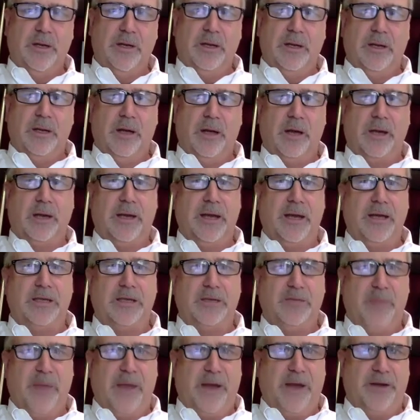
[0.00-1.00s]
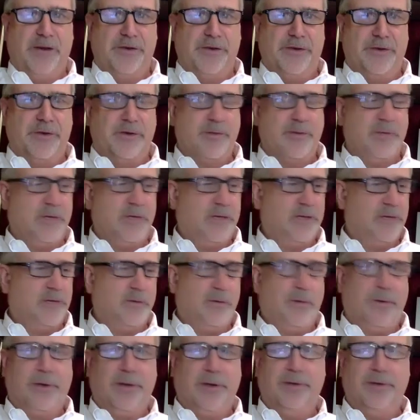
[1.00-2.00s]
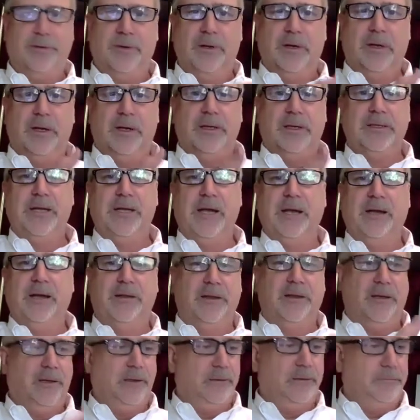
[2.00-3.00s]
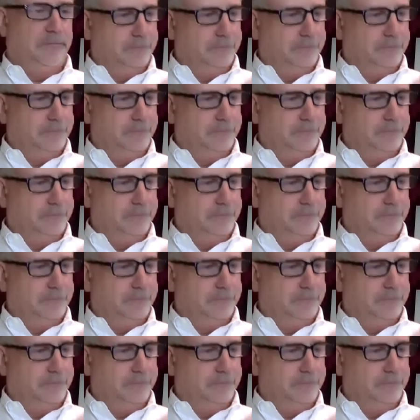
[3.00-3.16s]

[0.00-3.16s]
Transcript: not case managers, because we want to take the